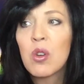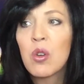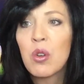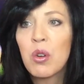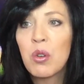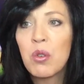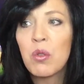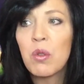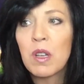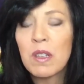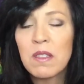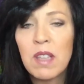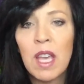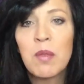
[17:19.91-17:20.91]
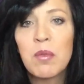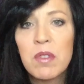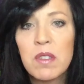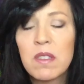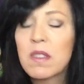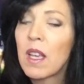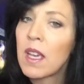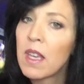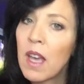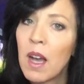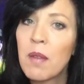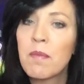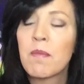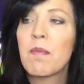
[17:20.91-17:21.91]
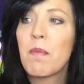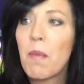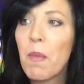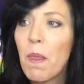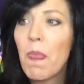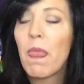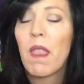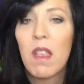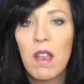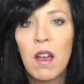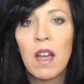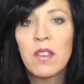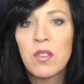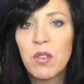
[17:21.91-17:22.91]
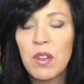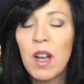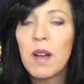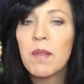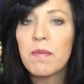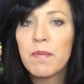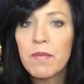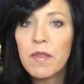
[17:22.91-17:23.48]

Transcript: who is able to say, yep, I screwed up.